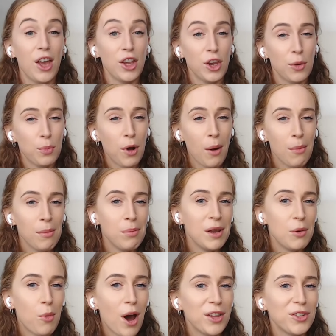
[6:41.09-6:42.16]
You're
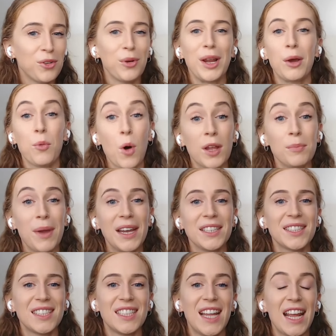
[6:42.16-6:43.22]
probably wondering what makes
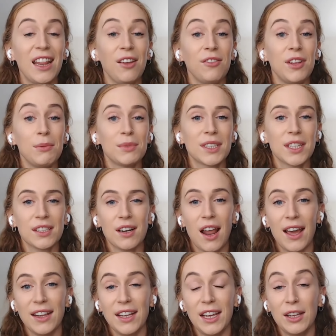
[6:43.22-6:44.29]
the Native Teams
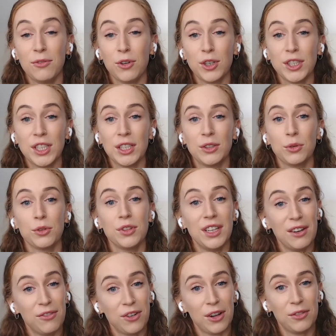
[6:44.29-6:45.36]
client invoicing tool
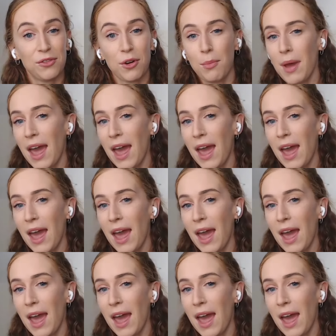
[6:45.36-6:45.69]
different from